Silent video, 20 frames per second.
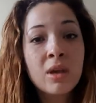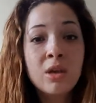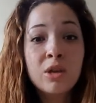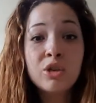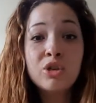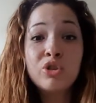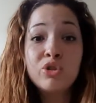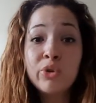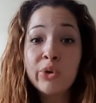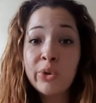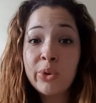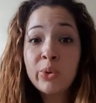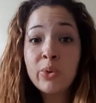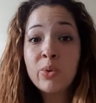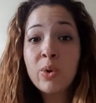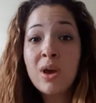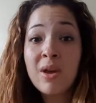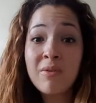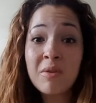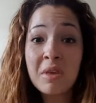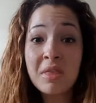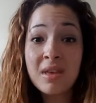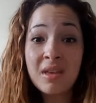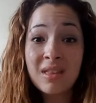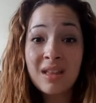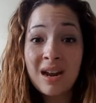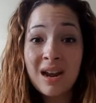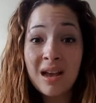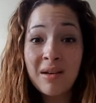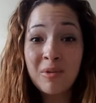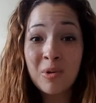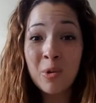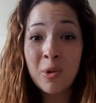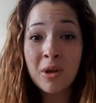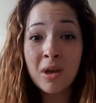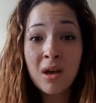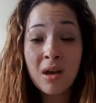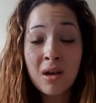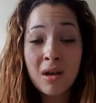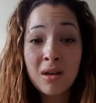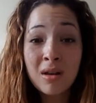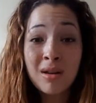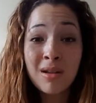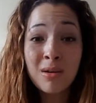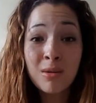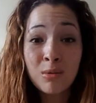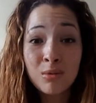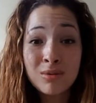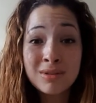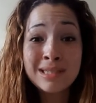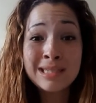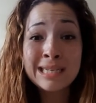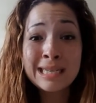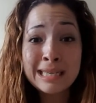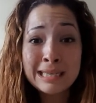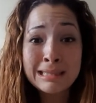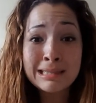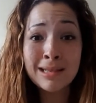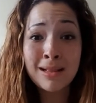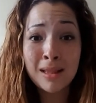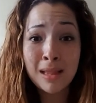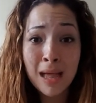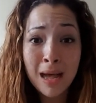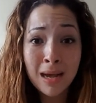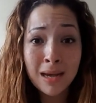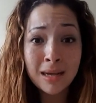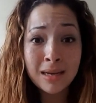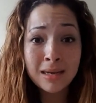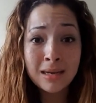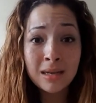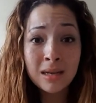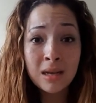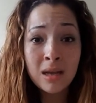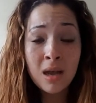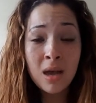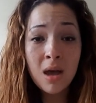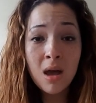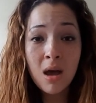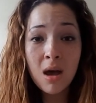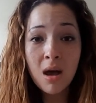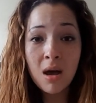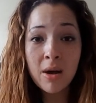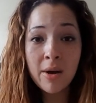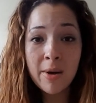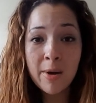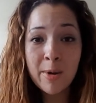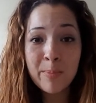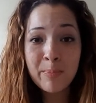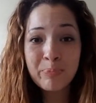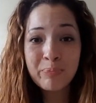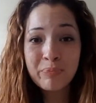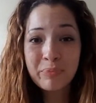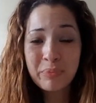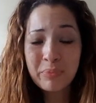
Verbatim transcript: show you everything that I have going on, which is a lot. Um,